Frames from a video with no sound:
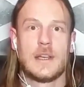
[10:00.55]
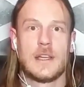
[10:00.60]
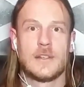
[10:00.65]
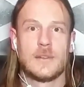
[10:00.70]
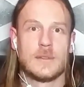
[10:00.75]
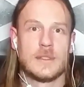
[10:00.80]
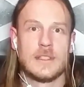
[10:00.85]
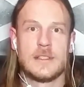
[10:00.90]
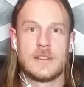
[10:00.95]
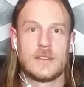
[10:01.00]

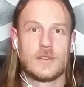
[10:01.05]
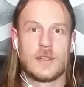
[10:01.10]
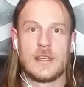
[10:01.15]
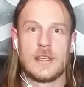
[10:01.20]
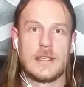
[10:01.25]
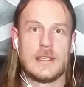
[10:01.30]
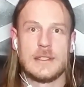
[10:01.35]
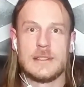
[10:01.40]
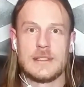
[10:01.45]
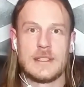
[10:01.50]
I don't need to
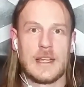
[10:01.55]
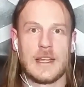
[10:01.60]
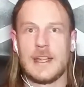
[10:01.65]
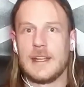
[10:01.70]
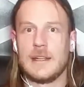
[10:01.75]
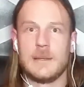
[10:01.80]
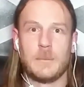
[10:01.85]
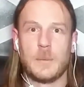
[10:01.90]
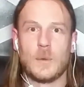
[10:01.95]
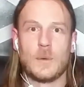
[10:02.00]
try and
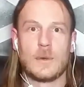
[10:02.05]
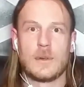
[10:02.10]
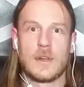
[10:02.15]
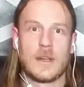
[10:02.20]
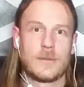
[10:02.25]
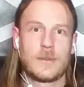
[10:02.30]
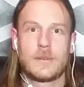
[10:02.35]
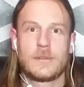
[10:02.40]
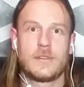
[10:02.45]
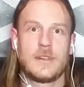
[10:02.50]
get any more